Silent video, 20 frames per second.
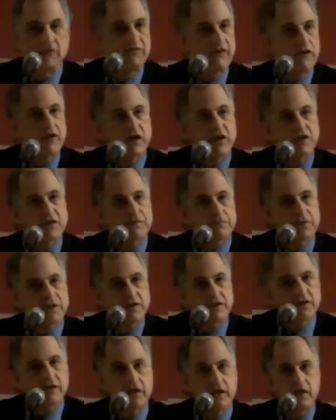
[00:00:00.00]
very
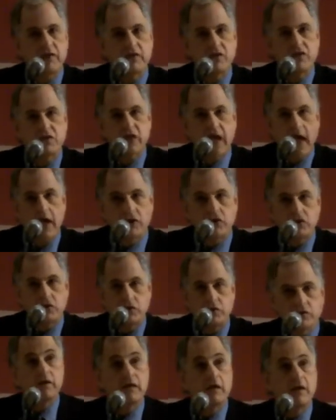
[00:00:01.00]
explicit in the statute,
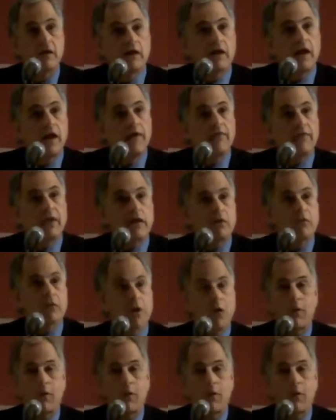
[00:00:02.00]
and they grow